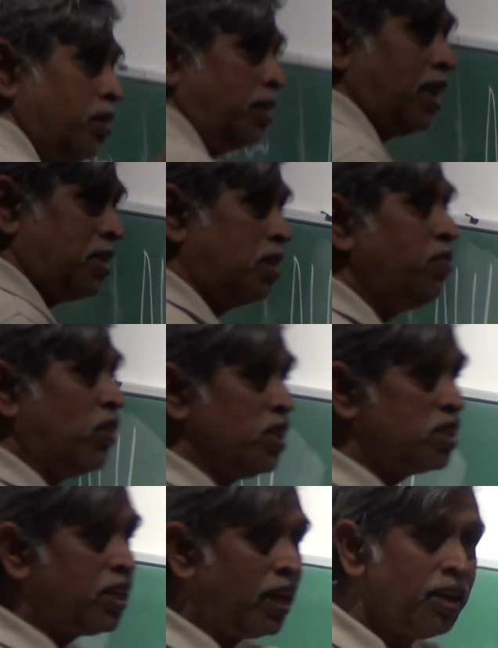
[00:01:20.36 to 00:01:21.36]
that's the
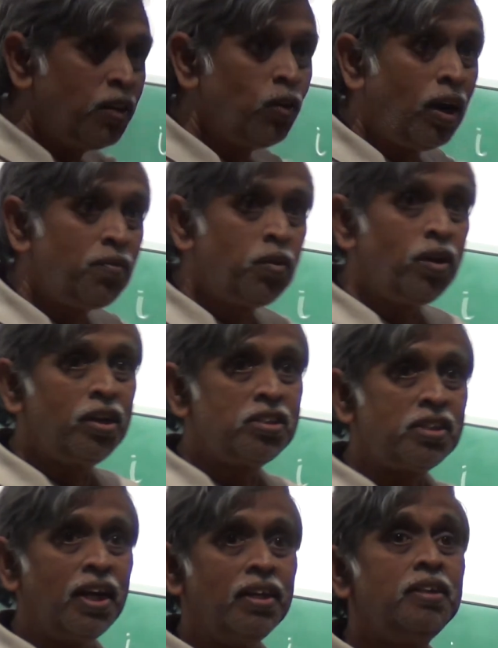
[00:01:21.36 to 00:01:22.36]
first thing that you have to
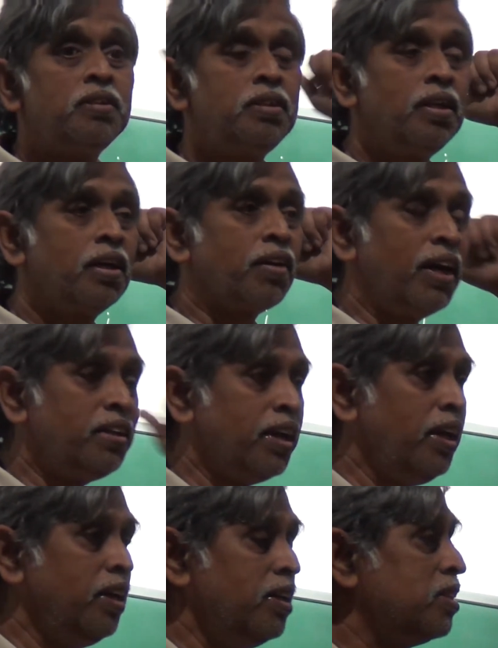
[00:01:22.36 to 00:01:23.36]
understand. The
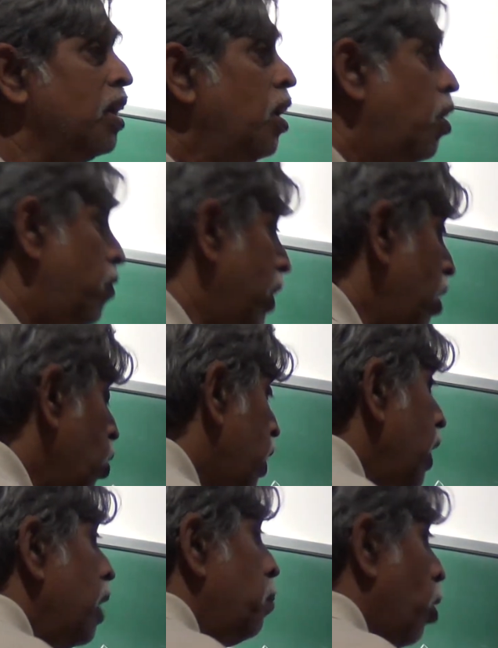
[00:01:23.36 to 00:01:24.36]
criterion is we are looking at